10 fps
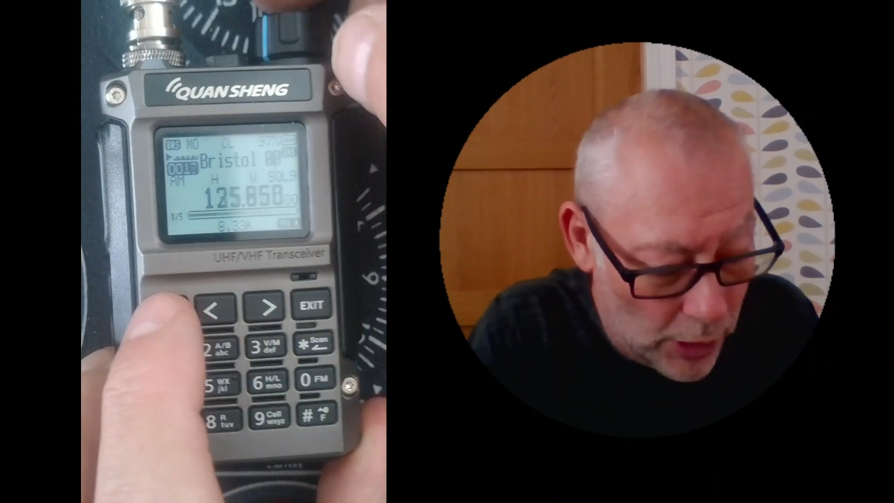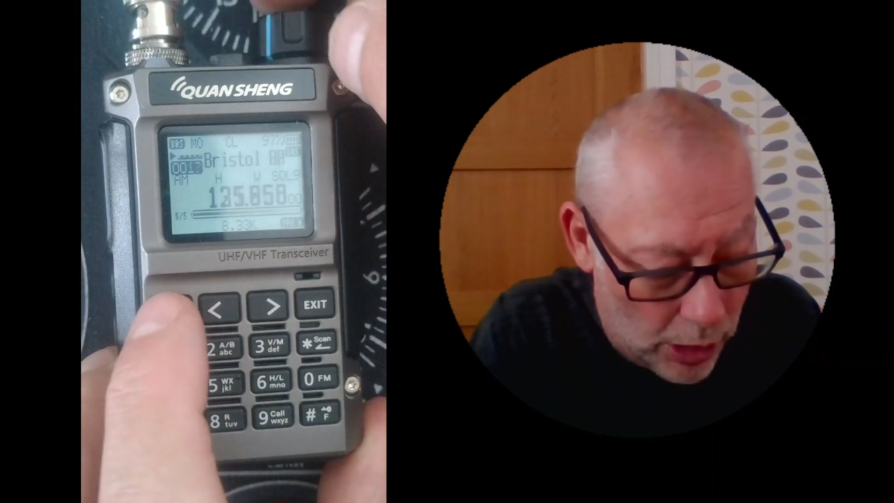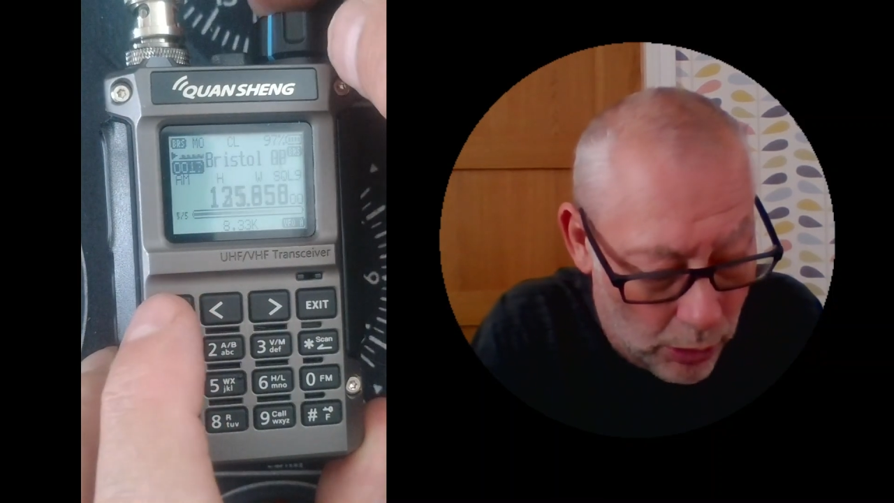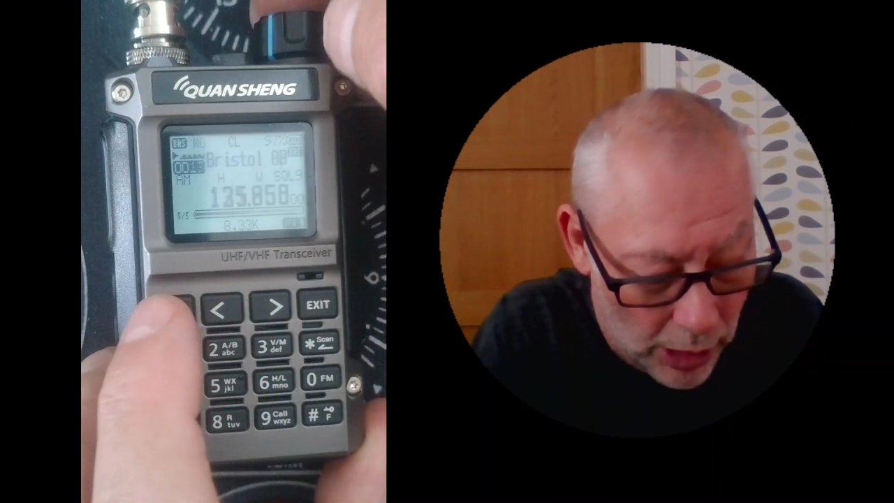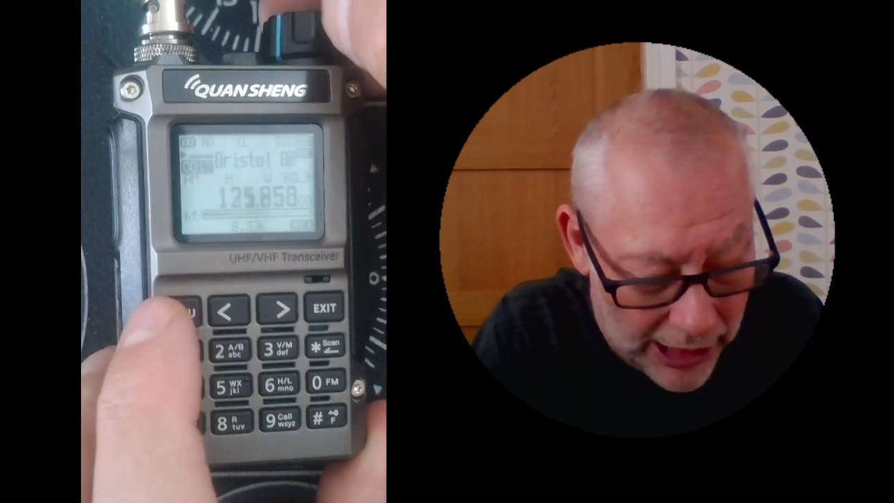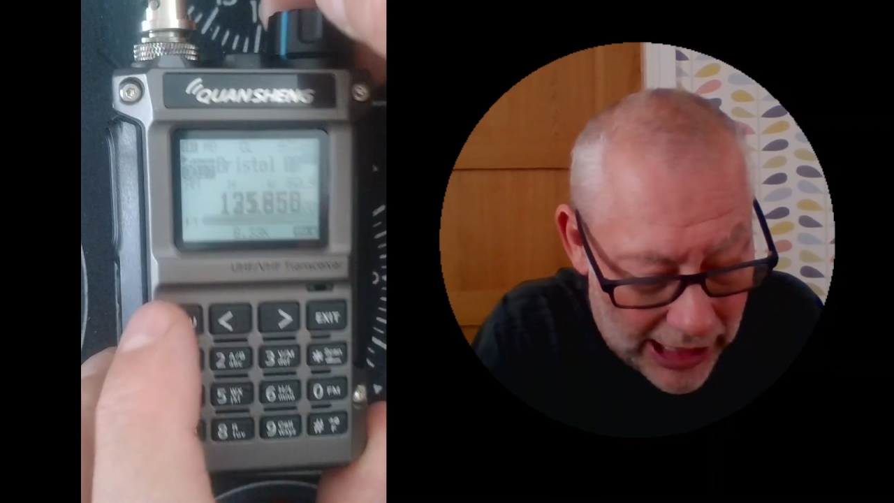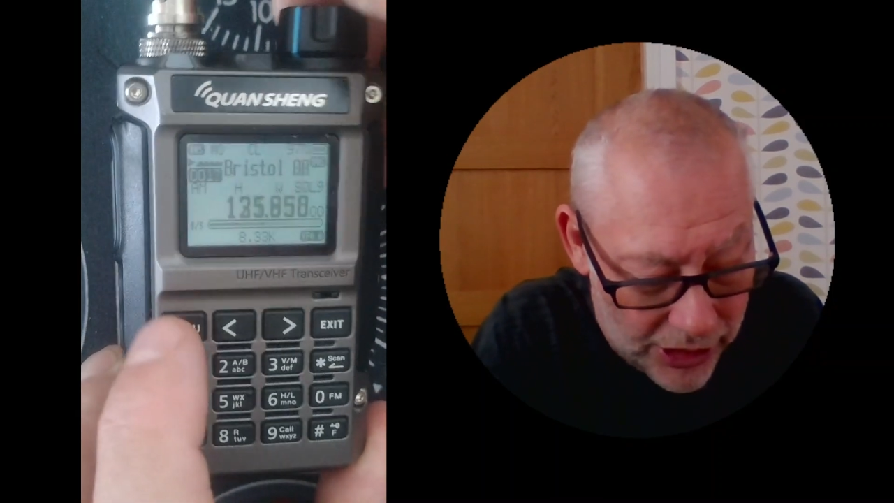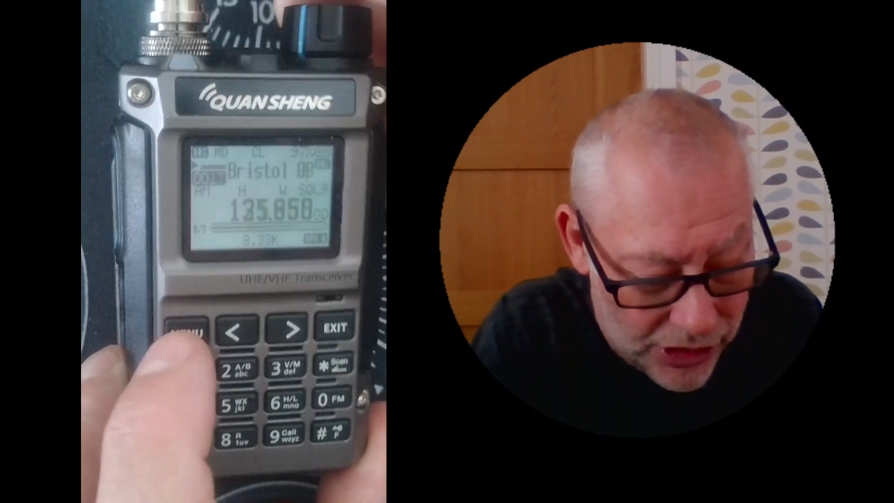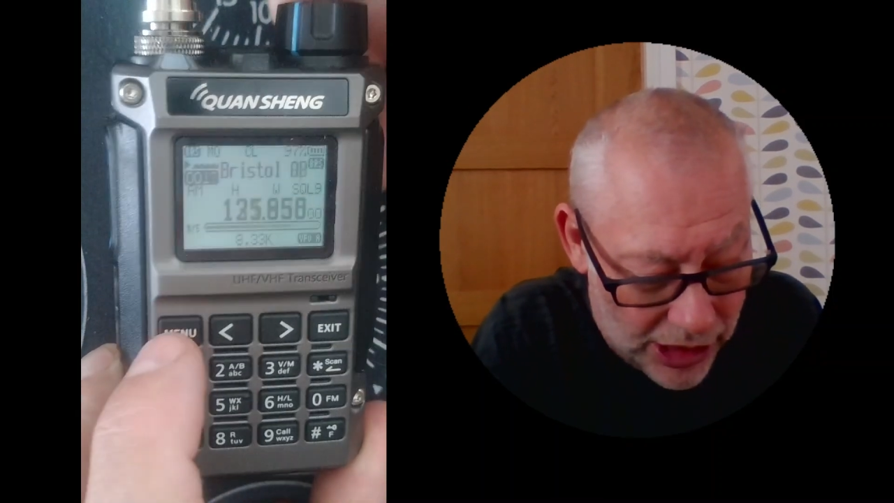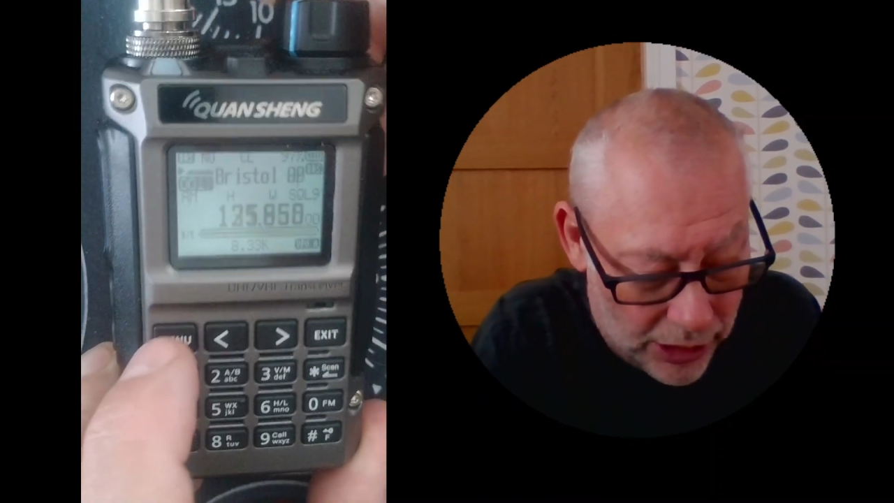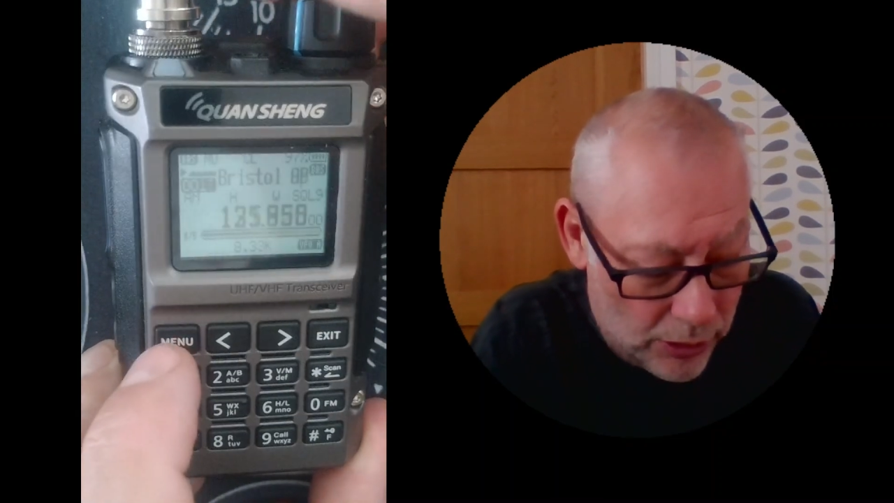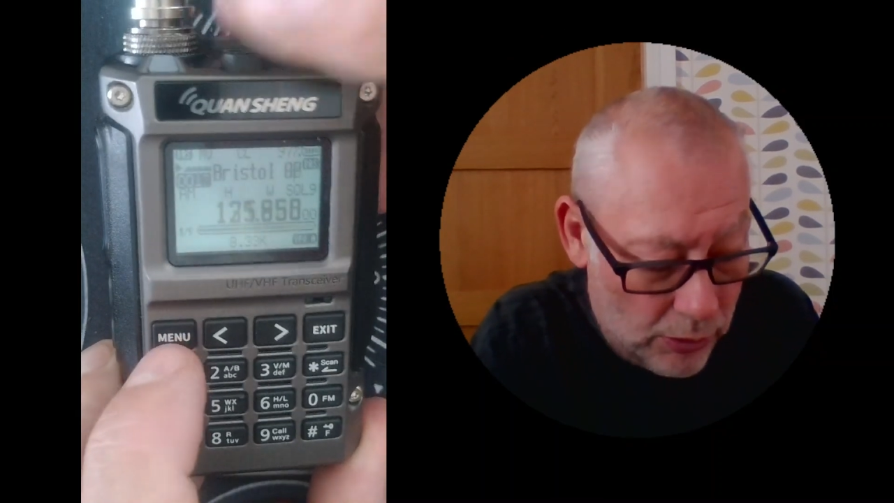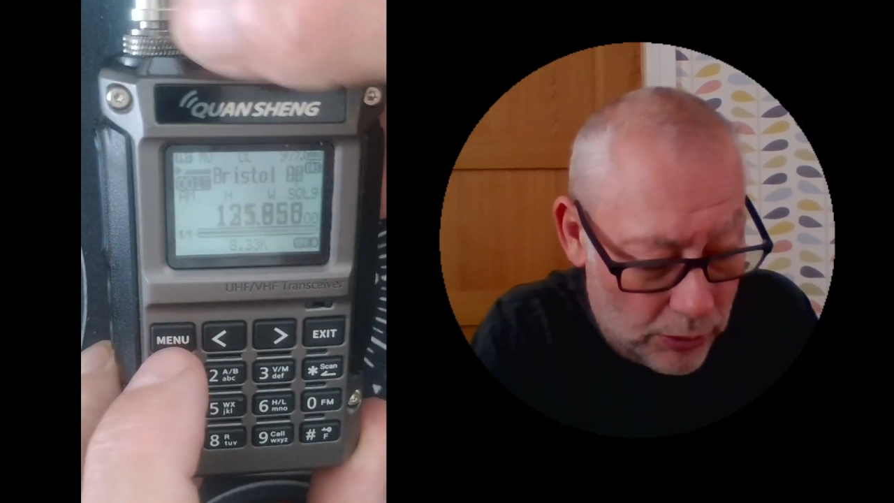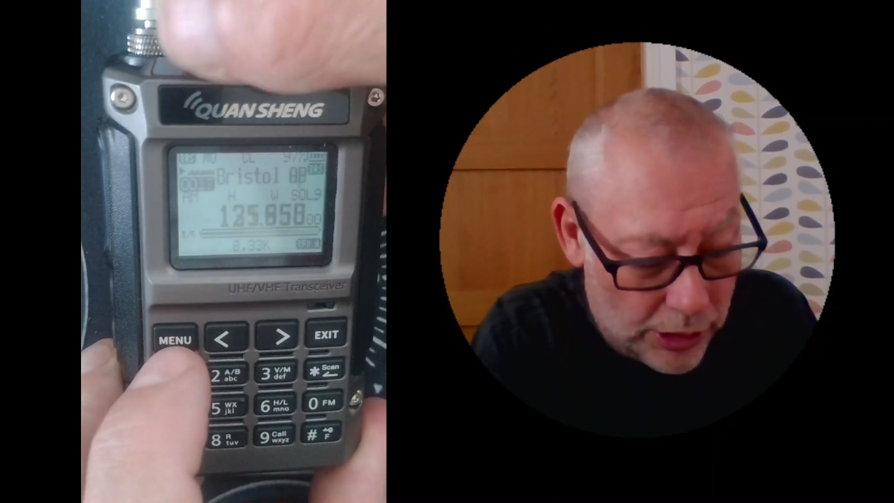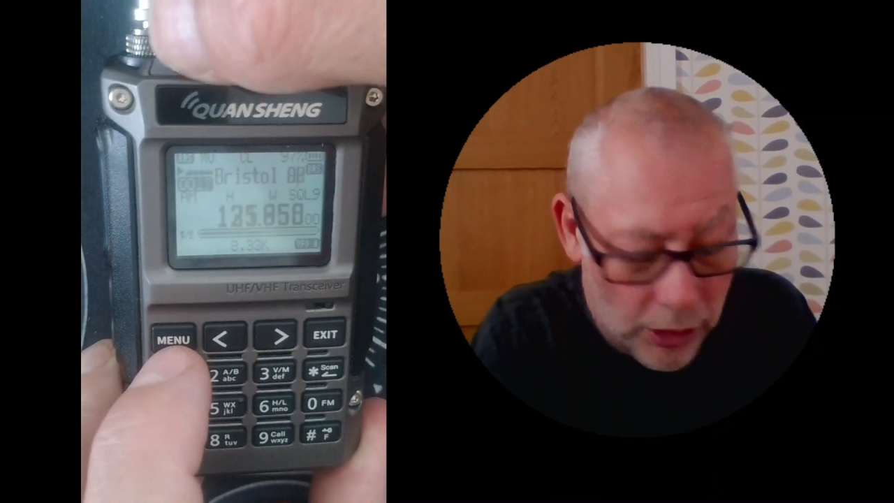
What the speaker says: I want to get a signal, the